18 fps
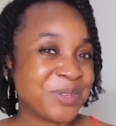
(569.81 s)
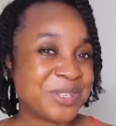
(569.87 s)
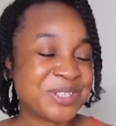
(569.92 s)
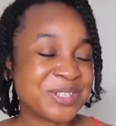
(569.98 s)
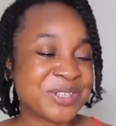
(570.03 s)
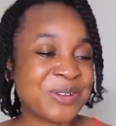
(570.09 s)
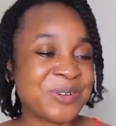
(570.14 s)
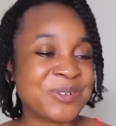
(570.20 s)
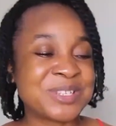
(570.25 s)

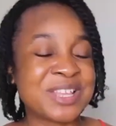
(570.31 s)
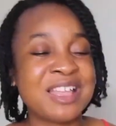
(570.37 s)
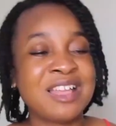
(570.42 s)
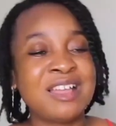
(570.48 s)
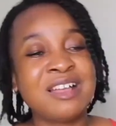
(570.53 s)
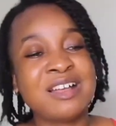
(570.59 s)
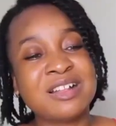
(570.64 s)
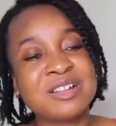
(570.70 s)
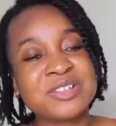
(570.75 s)
Peace out.
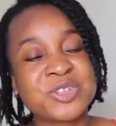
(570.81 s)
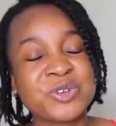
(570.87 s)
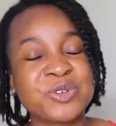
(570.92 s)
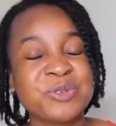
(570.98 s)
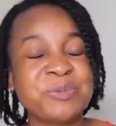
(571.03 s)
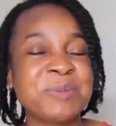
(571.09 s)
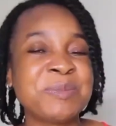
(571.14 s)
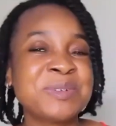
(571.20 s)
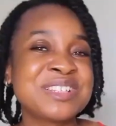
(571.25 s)

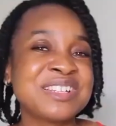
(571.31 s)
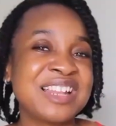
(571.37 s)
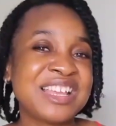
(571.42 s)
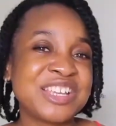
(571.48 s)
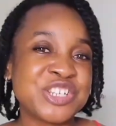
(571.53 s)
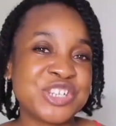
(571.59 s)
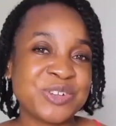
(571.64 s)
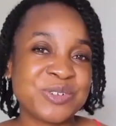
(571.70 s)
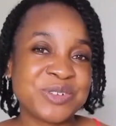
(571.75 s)
Also, remember to
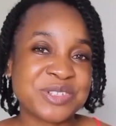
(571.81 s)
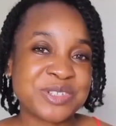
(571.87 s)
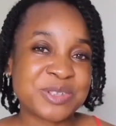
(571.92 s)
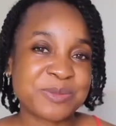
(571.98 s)
like, share,